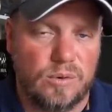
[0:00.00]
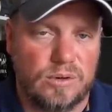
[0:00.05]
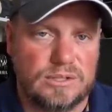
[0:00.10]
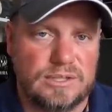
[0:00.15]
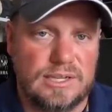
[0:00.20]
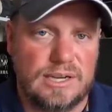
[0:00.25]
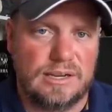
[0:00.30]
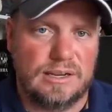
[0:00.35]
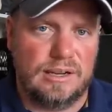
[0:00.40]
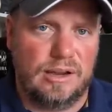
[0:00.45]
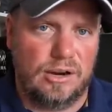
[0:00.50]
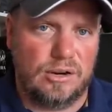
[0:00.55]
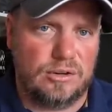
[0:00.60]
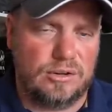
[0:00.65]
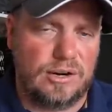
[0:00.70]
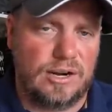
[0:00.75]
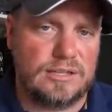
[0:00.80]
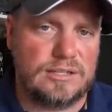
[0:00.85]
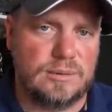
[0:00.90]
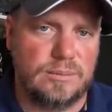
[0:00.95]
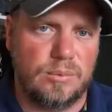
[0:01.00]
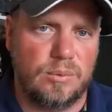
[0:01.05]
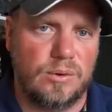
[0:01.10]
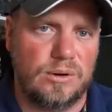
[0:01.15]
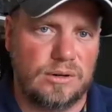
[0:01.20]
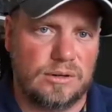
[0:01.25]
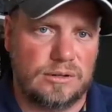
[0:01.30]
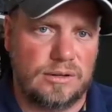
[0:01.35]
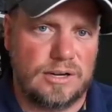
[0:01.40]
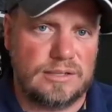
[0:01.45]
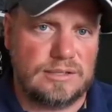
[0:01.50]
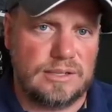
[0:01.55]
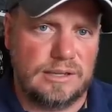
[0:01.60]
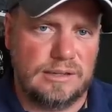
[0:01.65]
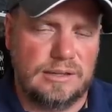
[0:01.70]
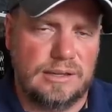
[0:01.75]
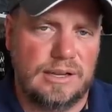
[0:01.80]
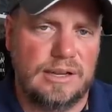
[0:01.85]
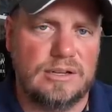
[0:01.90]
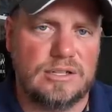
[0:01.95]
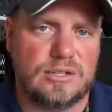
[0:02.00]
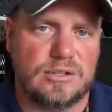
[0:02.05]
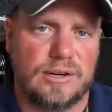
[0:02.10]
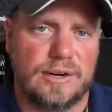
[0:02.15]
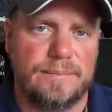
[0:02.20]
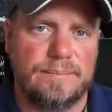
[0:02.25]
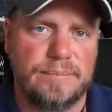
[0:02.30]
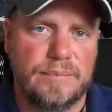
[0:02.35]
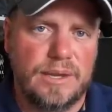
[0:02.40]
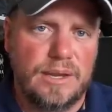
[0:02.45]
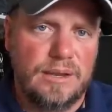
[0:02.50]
We're seeing across the board, across the industry,